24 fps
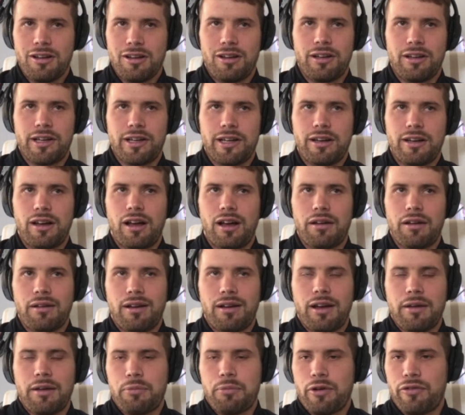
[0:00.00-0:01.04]

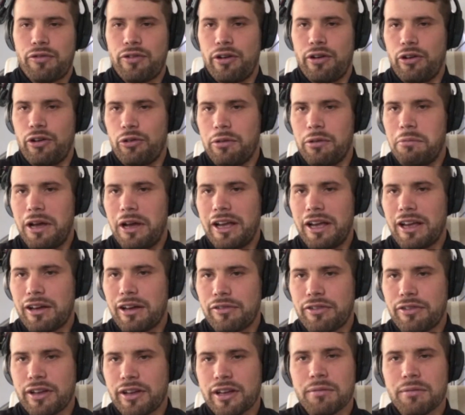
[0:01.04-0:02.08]
I prefer Roubaix, I
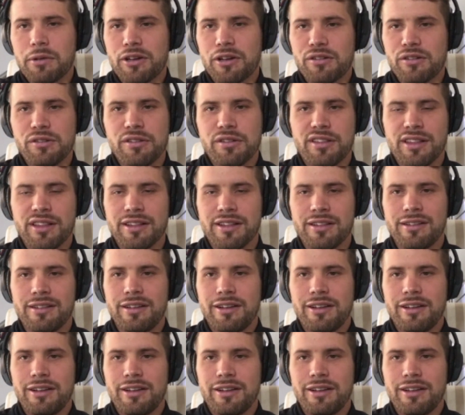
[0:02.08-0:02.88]
think, because